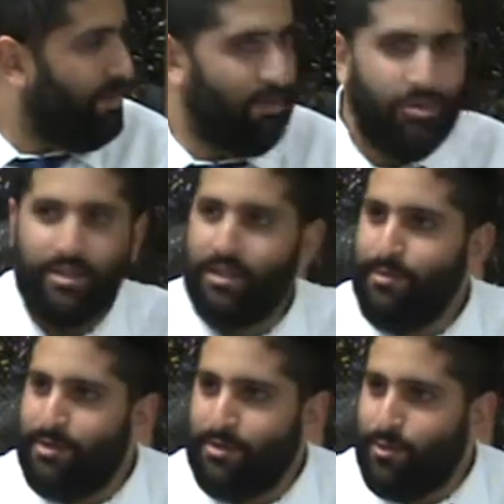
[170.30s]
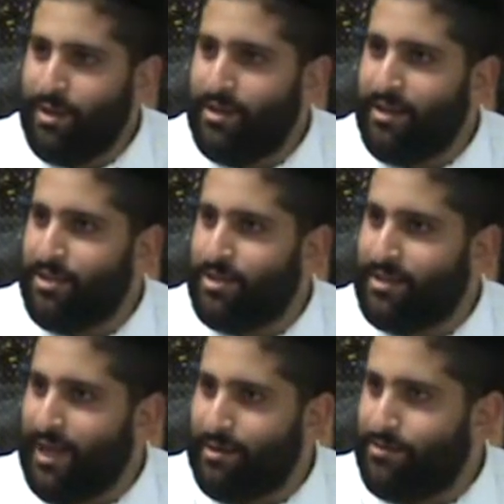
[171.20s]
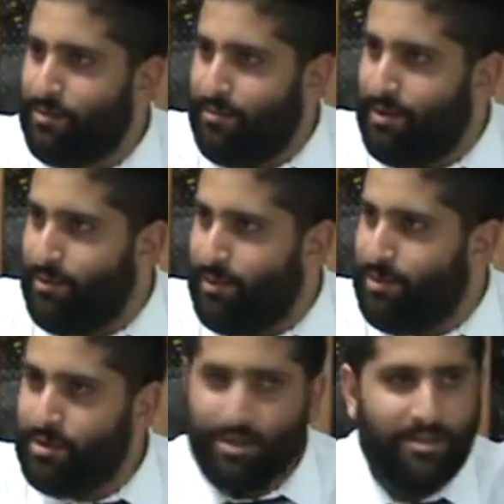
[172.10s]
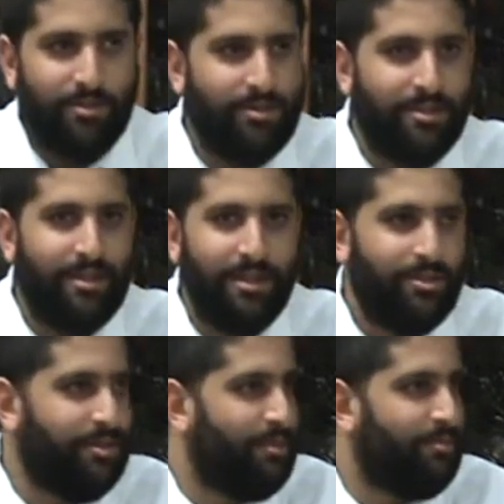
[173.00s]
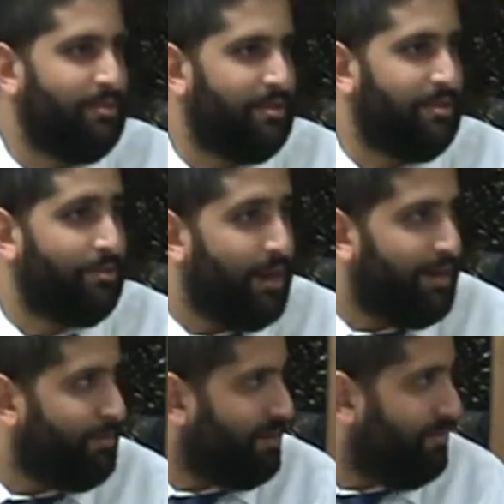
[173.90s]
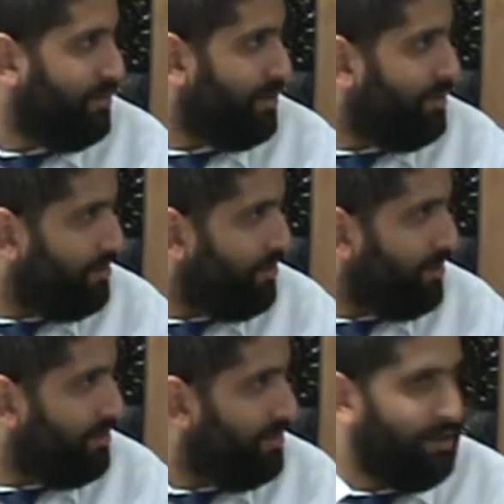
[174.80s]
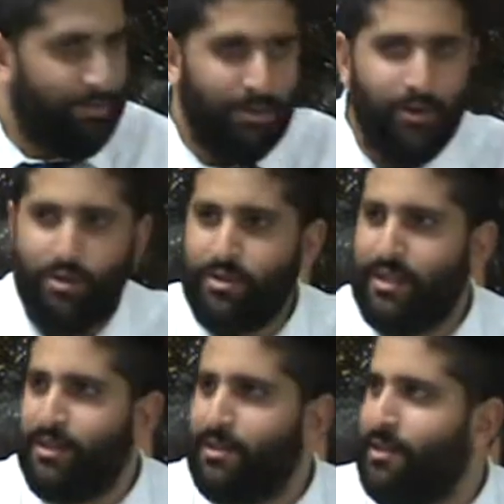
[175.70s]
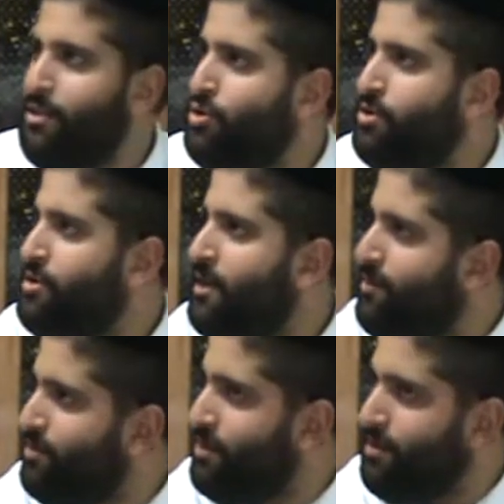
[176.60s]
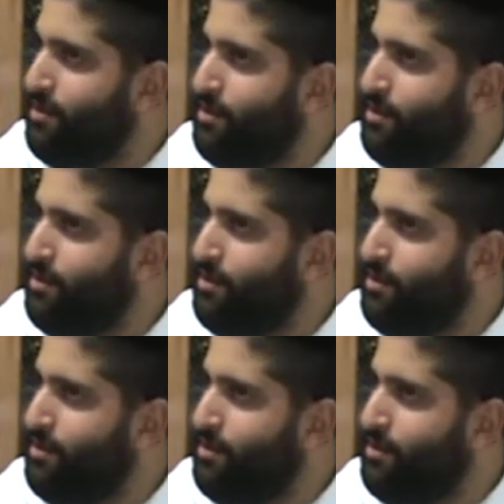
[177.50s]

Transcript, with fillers: Now, there's a limit to what intelligence counts for, by the way. Just because someone's intelligent doesn't mean that they're right about everything, correct? And you understand that intelligence is not everything.